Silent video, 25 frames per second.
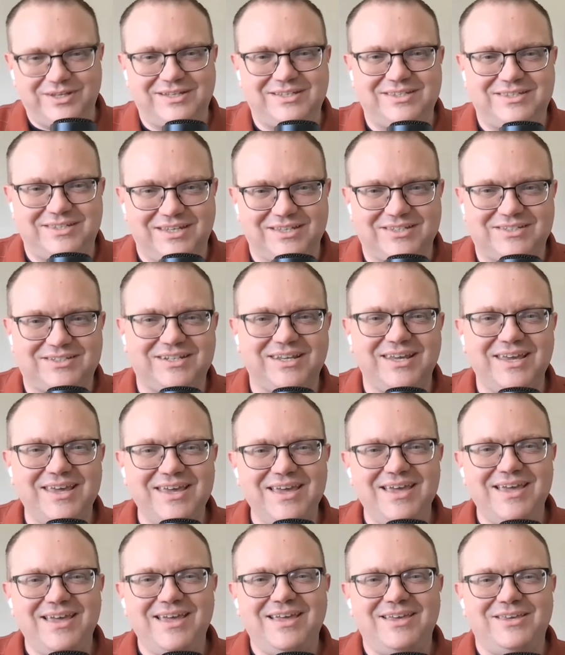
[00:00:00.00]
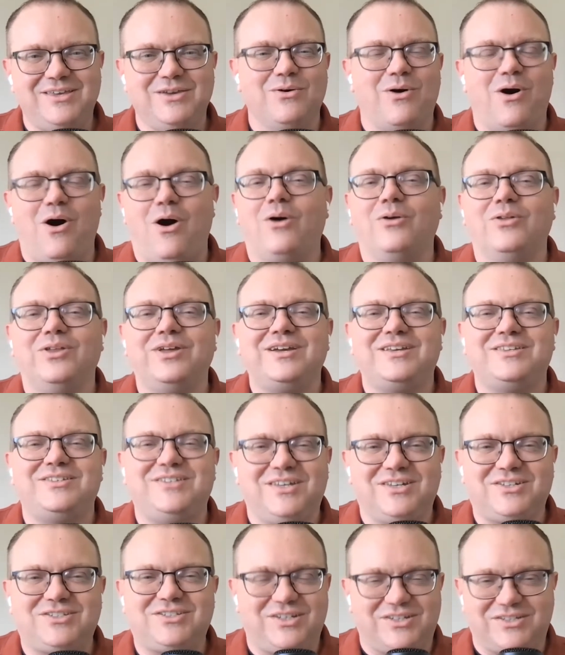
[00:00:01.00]
exist, yeah, yeah, you yeah. only
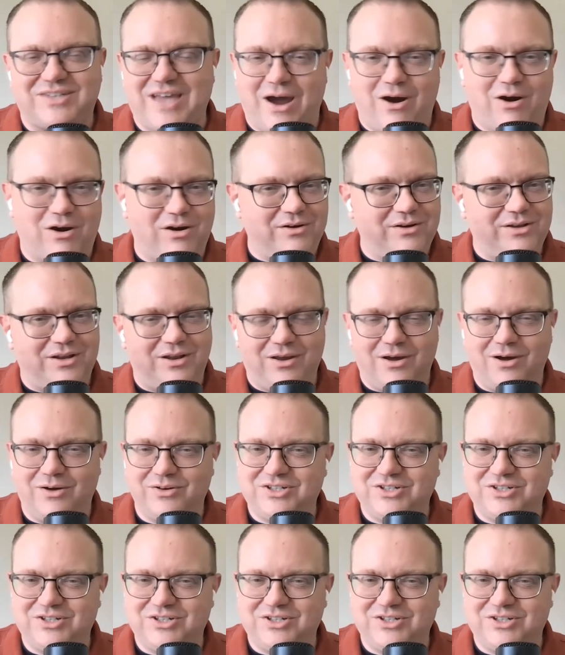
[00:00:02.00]
exist as our, you know,